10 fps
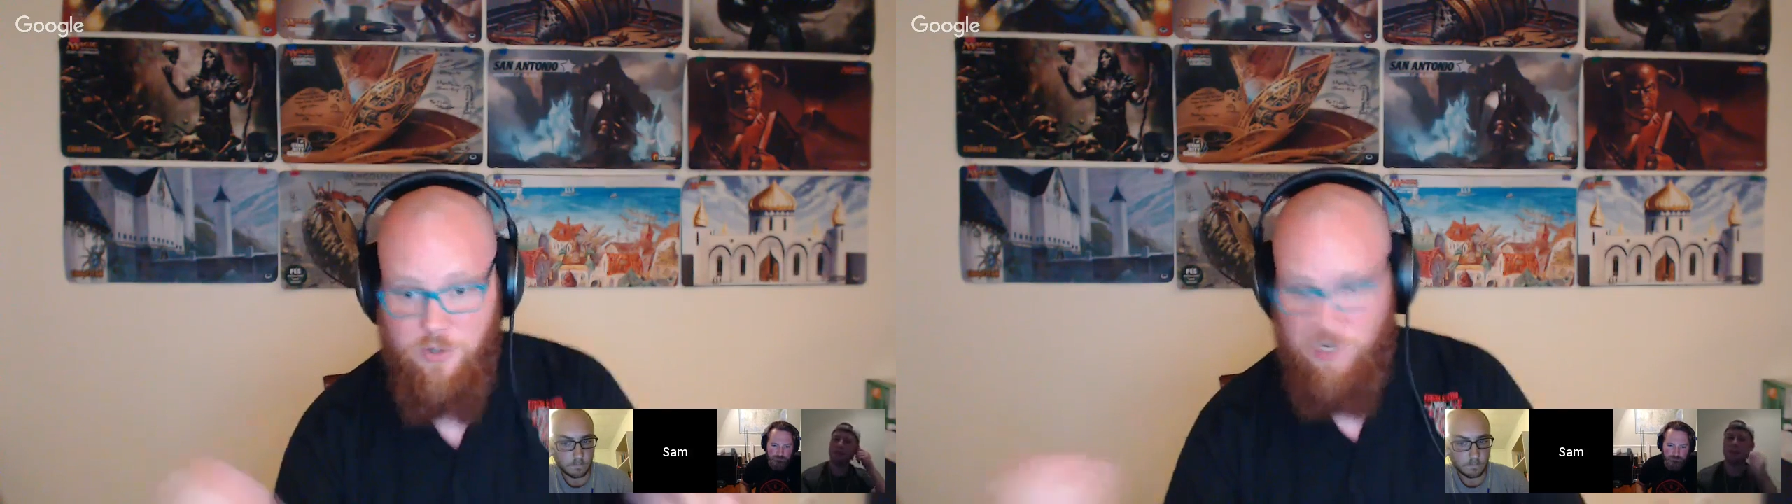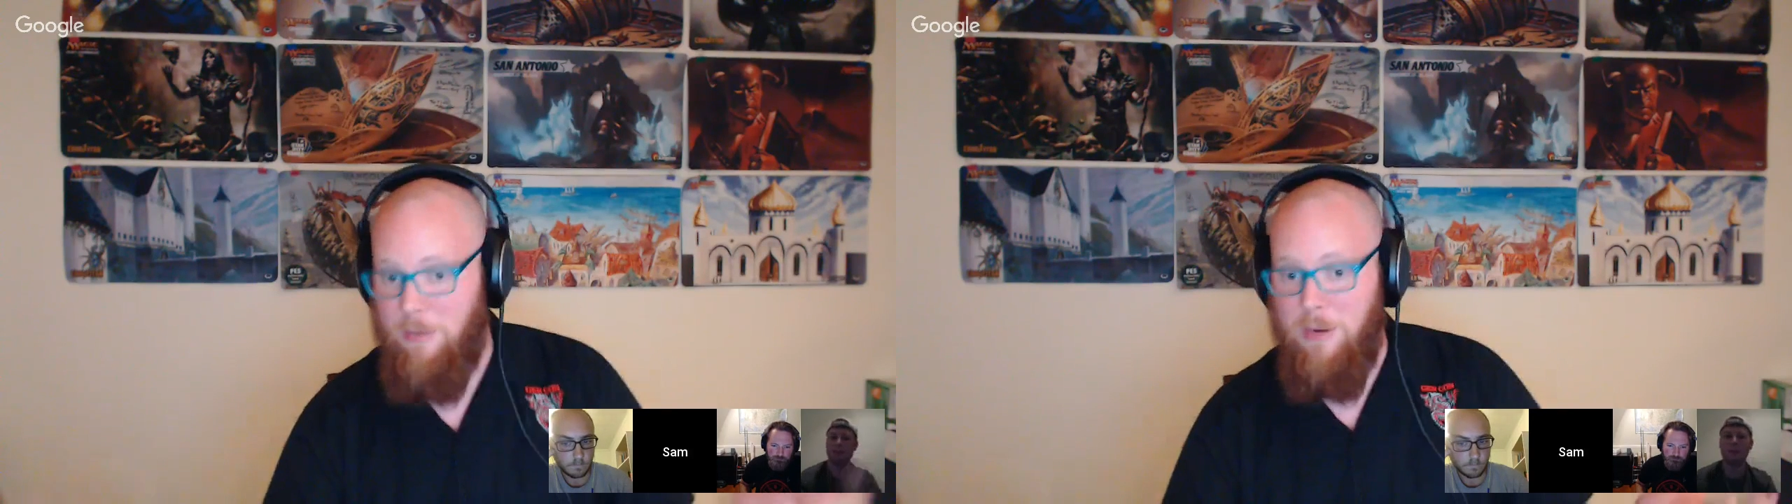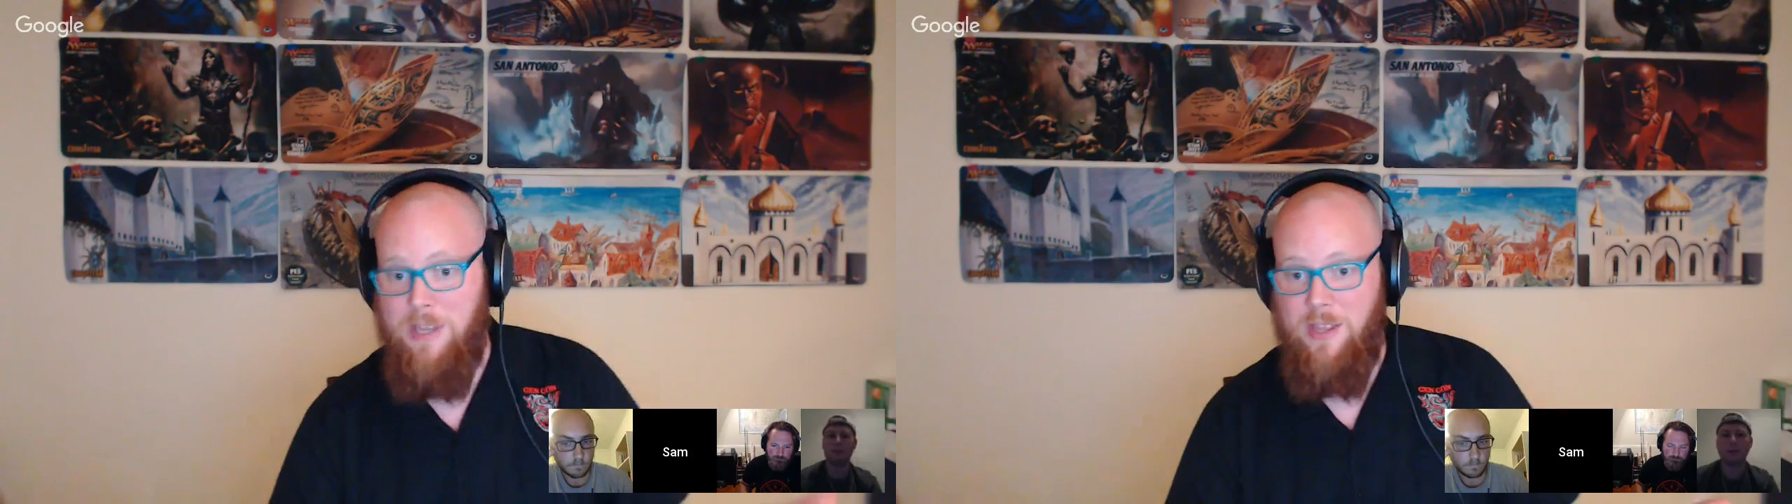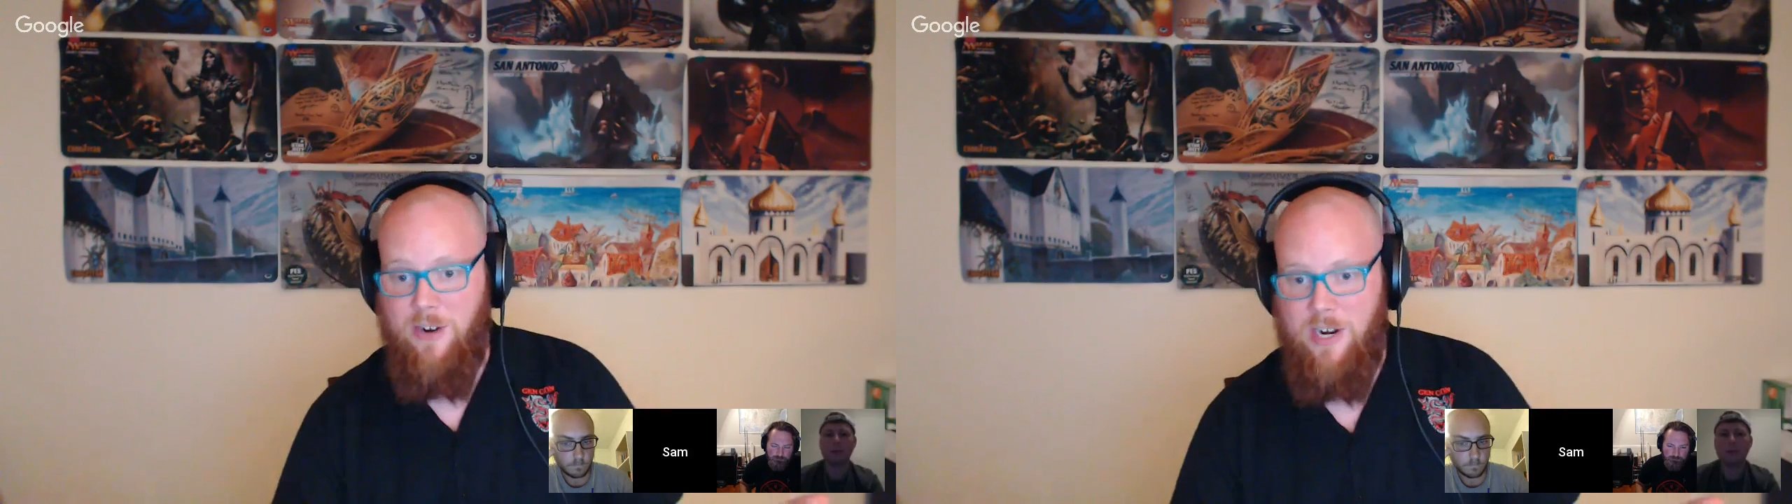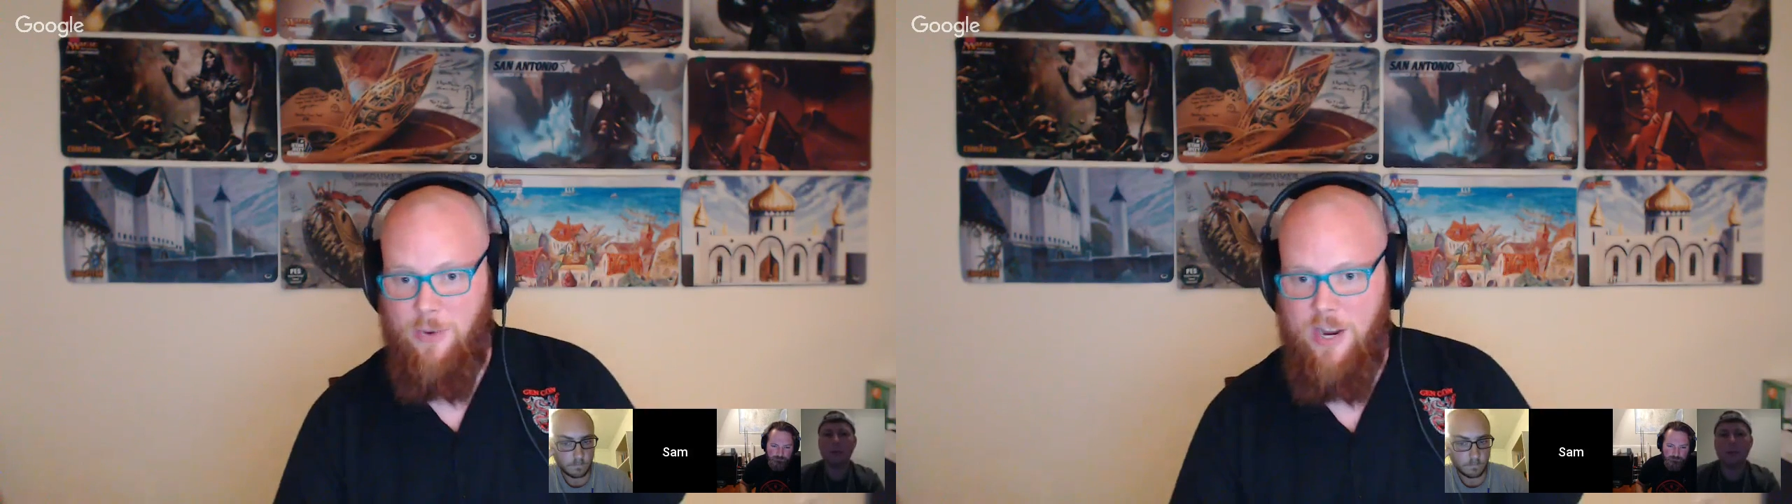which I'm going to be there
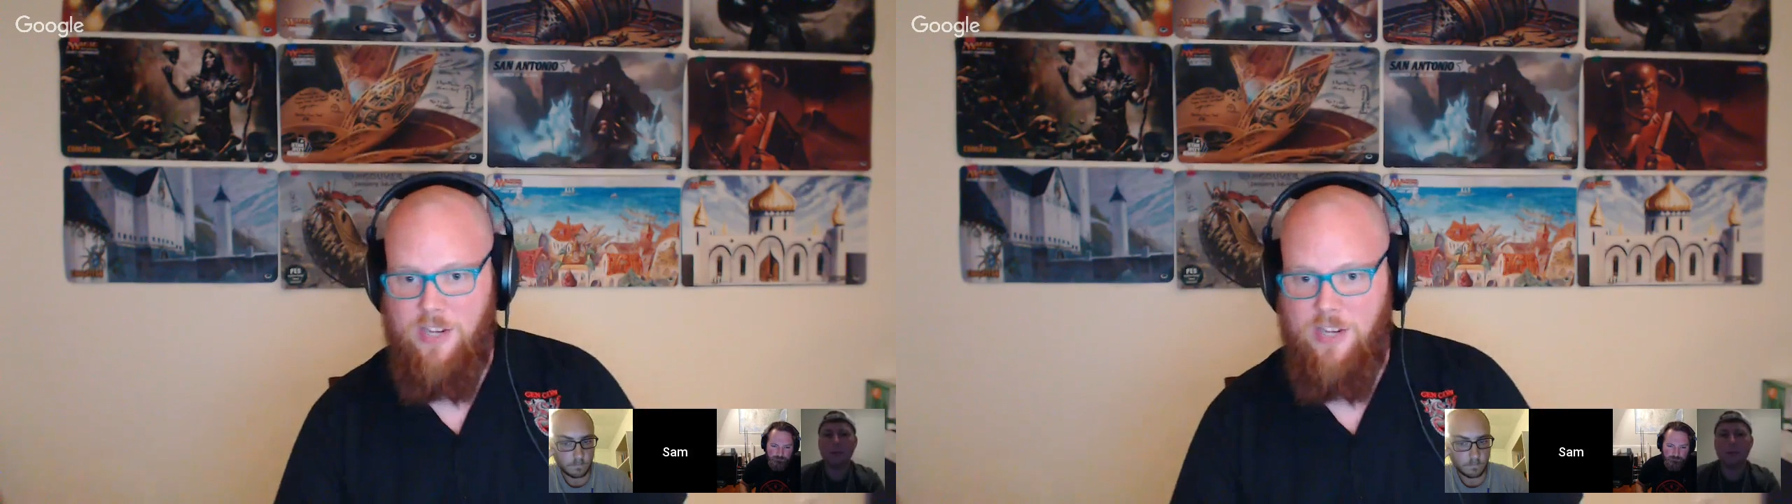anyway,